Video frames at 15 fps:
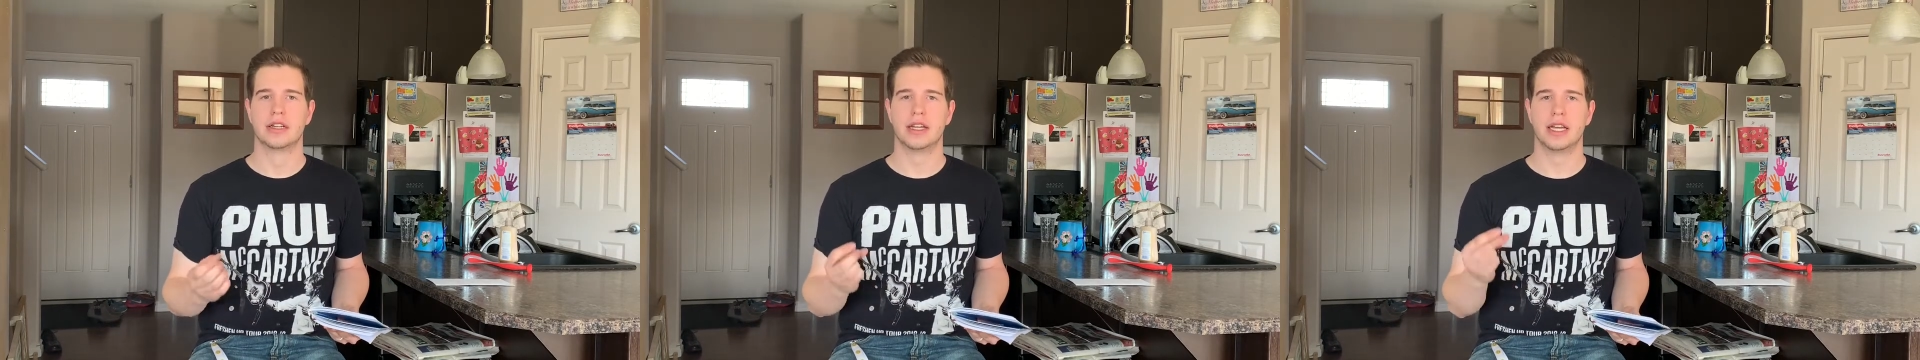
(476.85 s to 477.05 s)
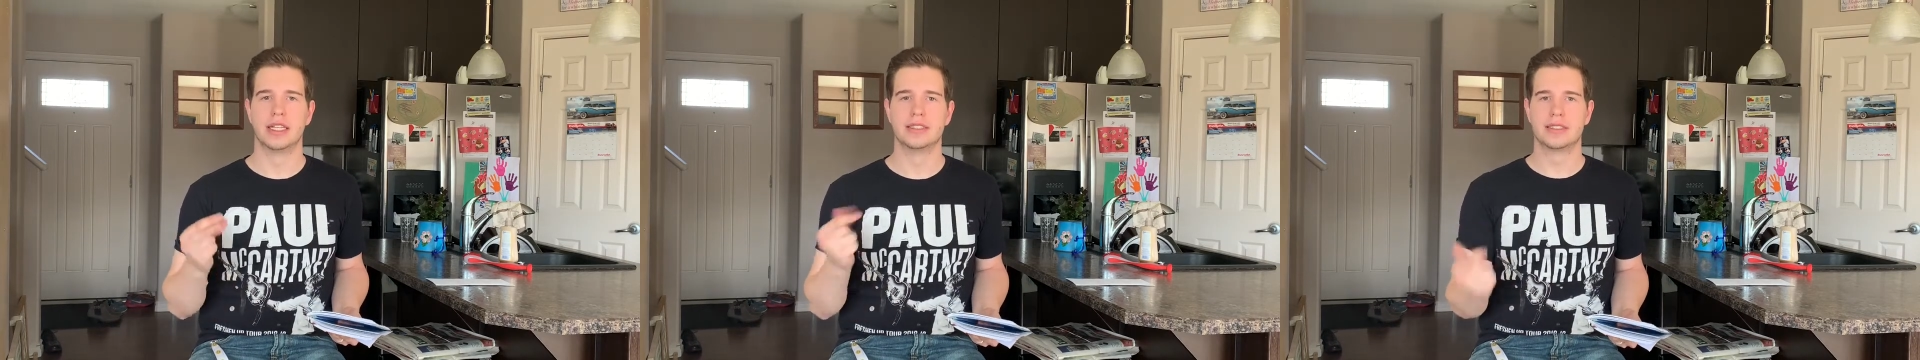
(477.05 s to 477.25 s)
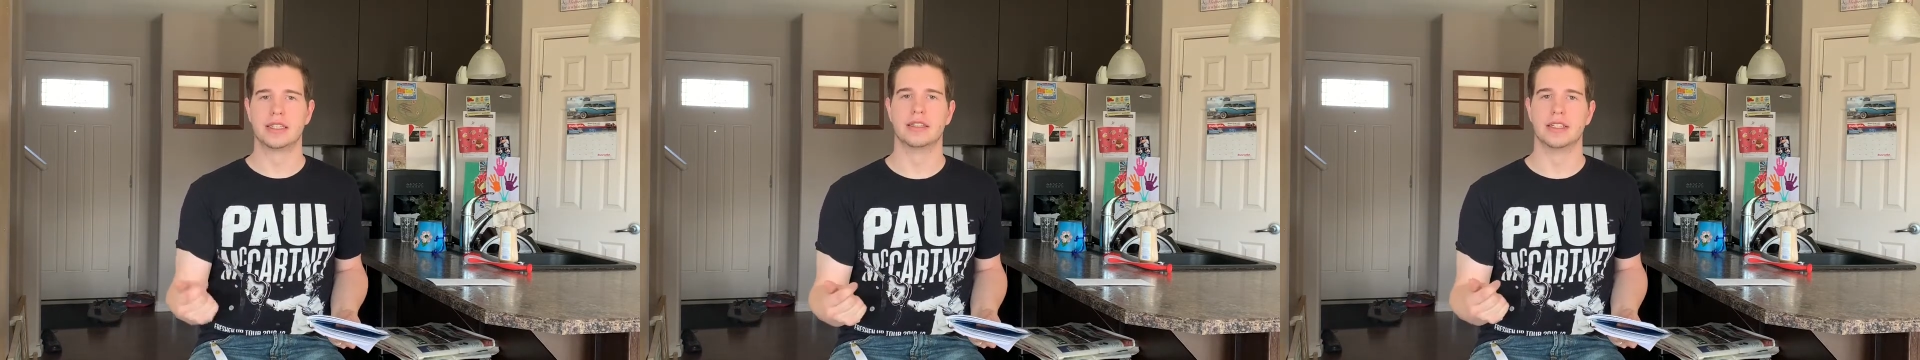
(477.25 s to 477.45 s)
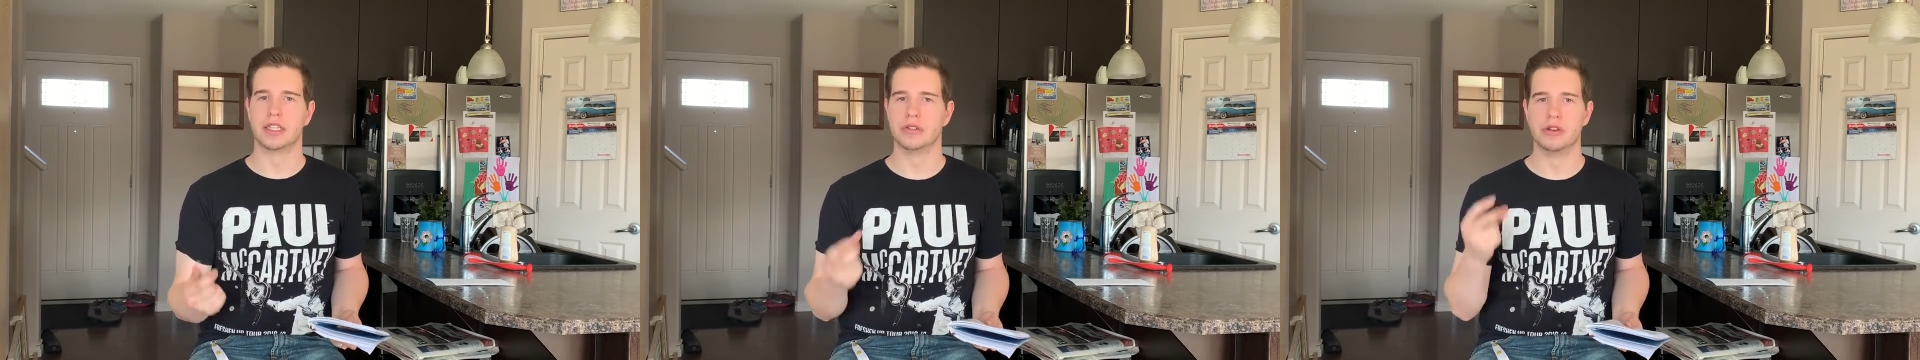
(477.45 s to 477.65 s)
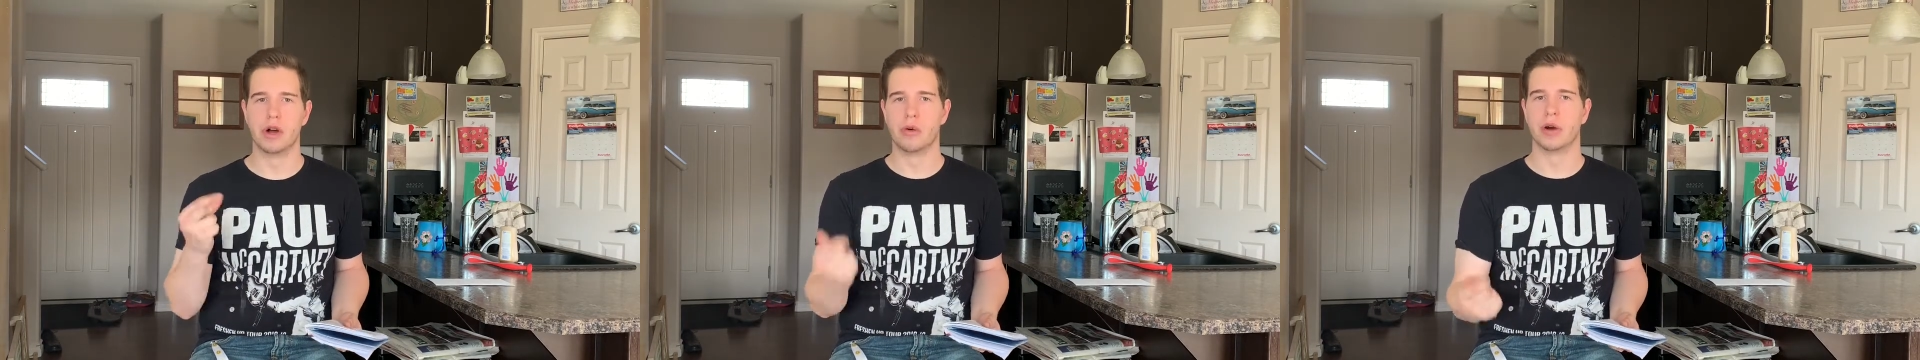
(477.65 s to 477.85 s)
instantly,
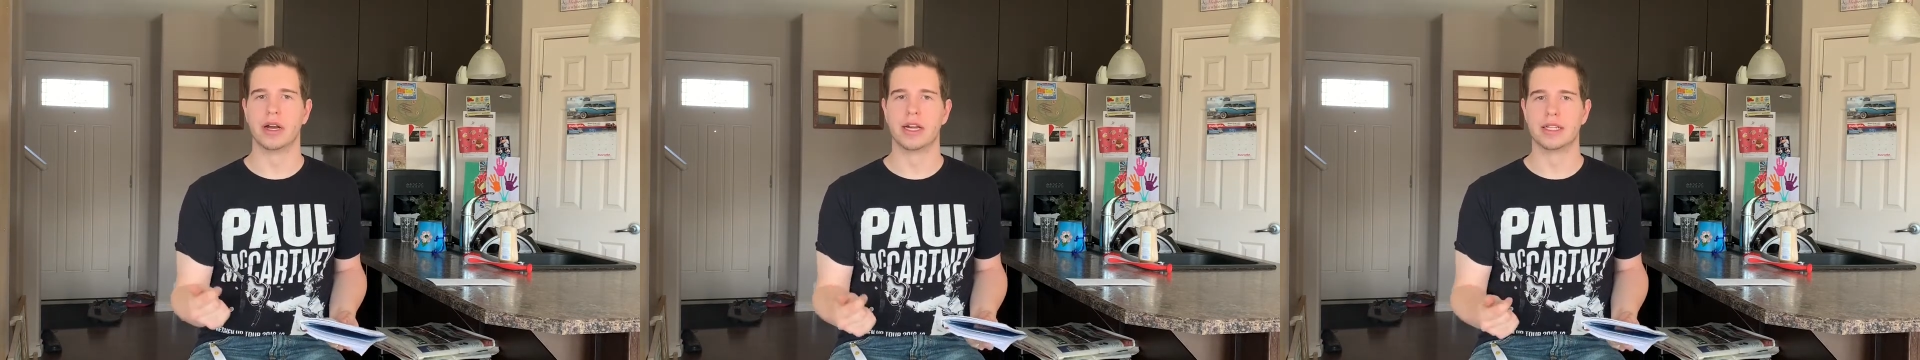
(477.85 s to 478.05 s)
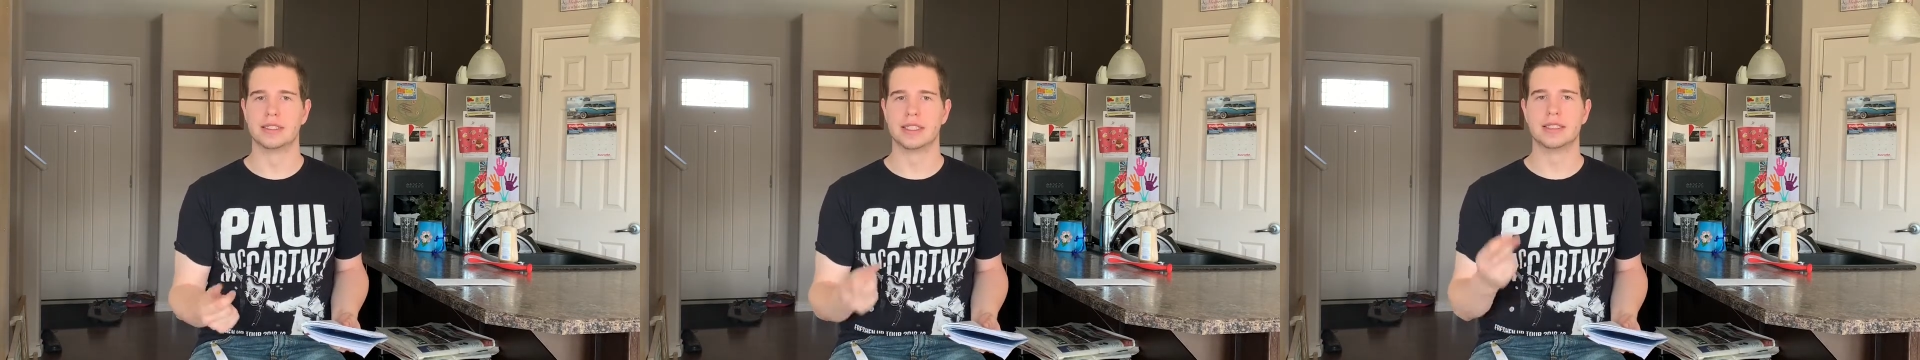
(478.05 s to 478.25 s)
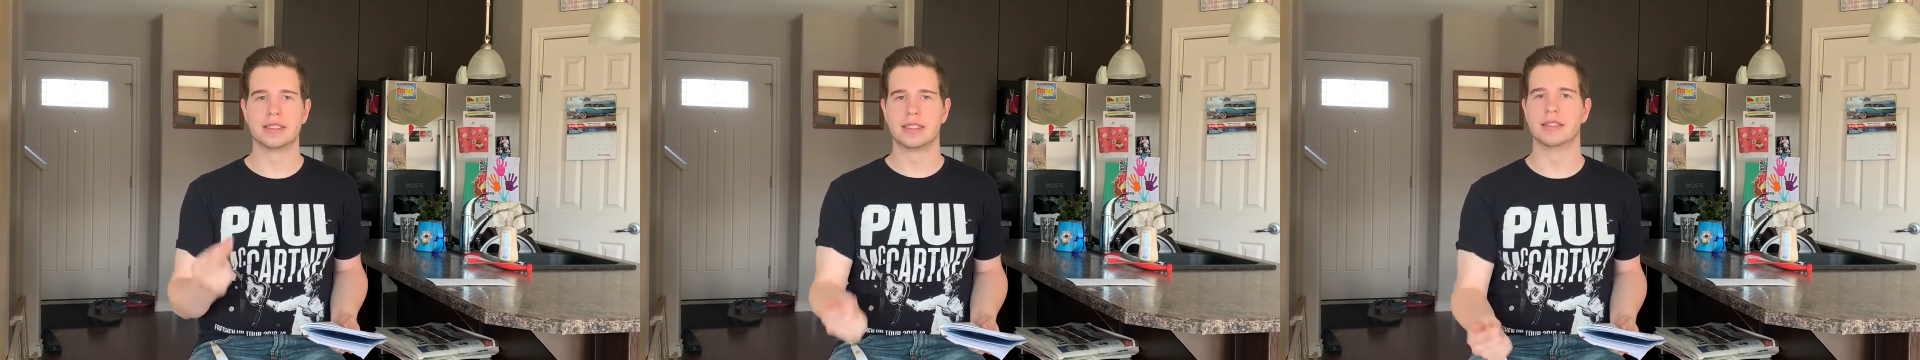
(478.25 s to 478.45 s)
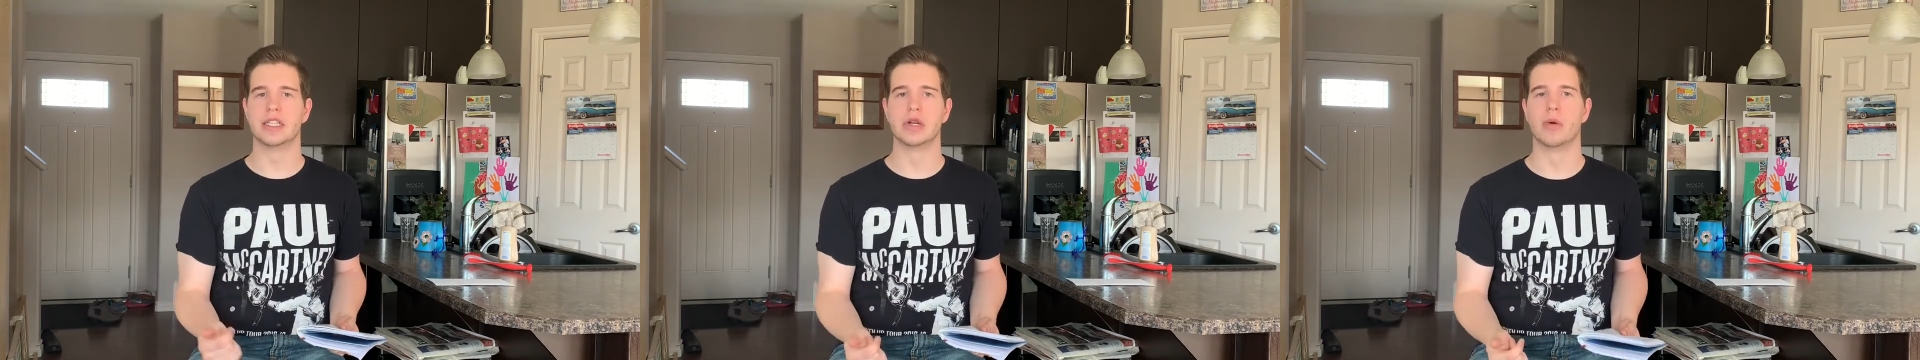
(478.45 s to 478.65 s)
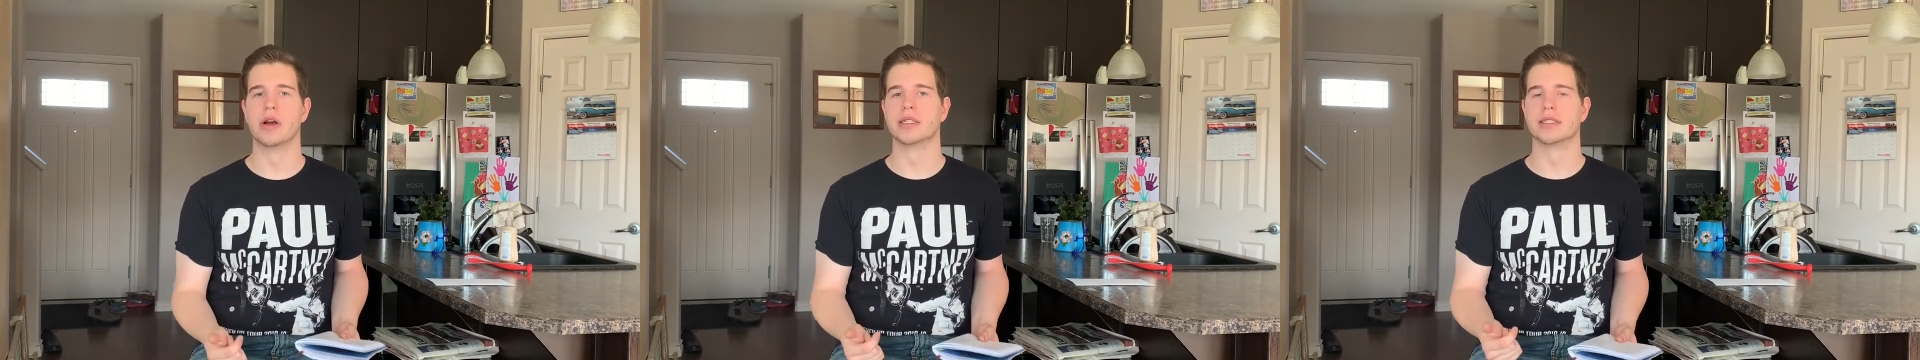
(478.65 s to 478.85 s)
you know what it is, instantly
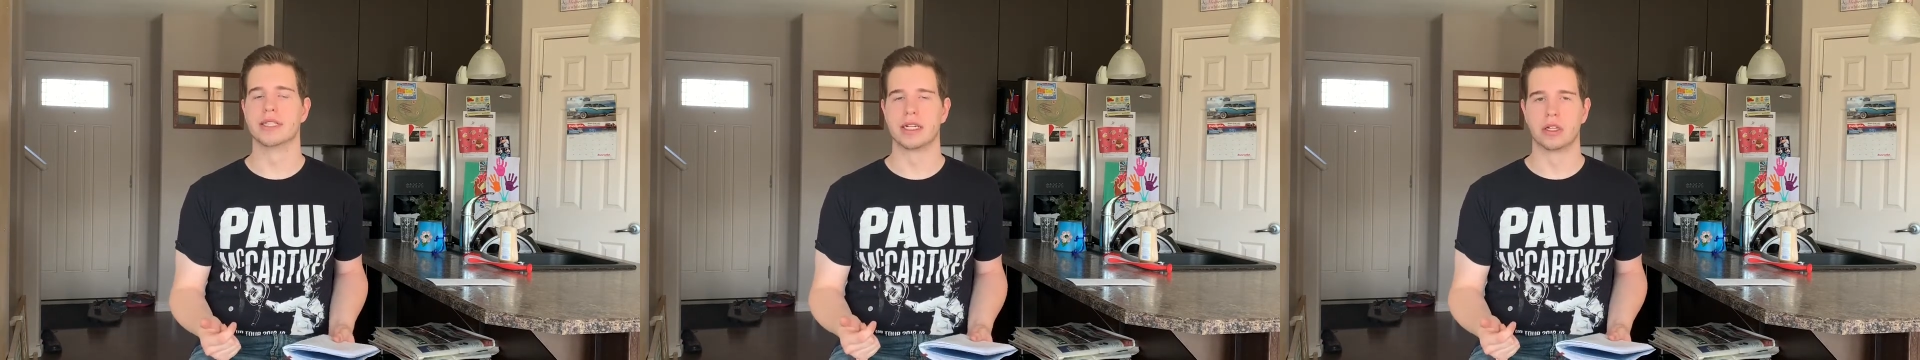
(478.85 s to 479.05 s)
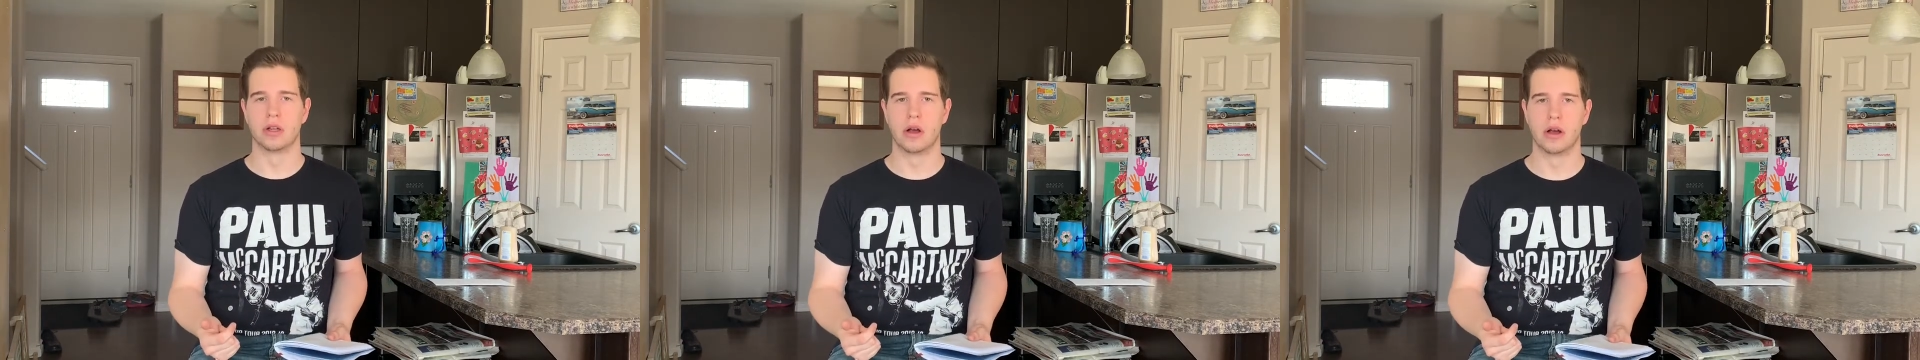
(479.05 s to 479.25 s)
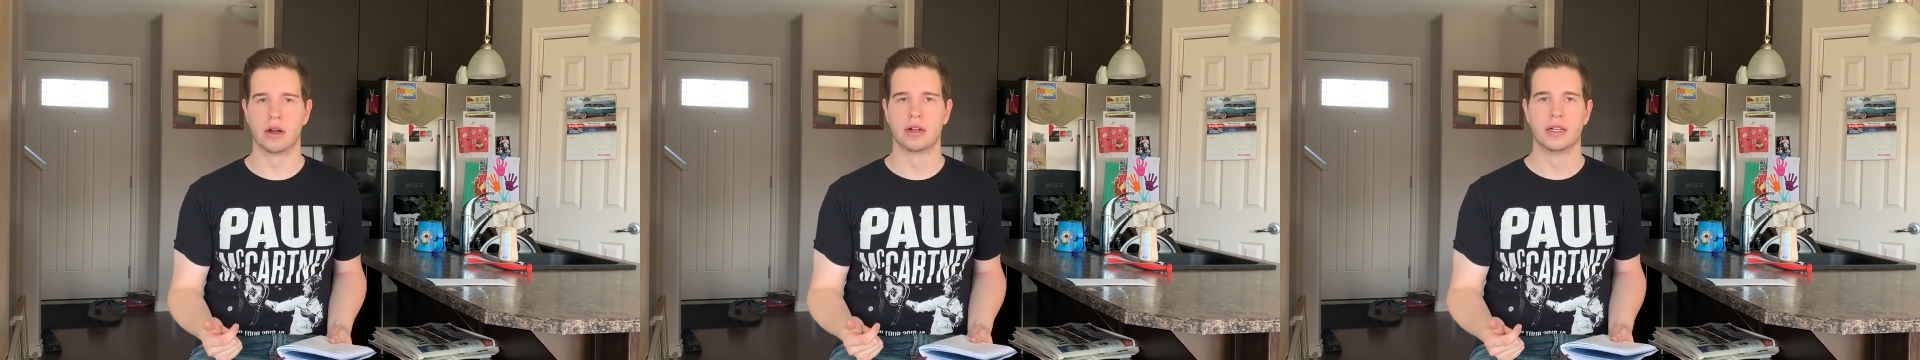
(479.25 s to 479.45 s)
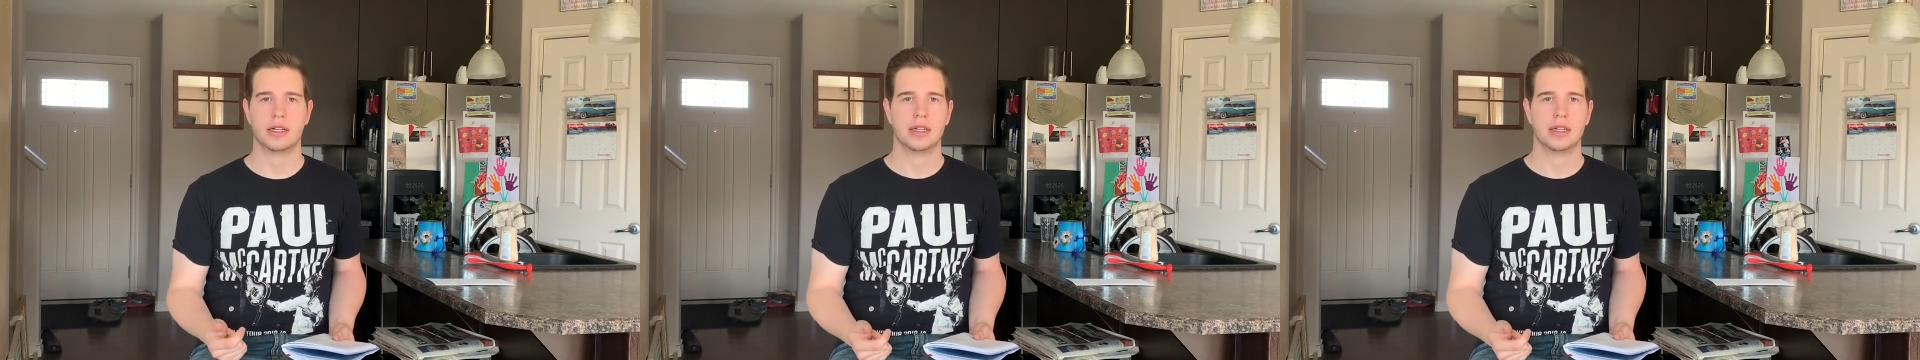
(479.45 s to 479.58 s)
you want to sing along.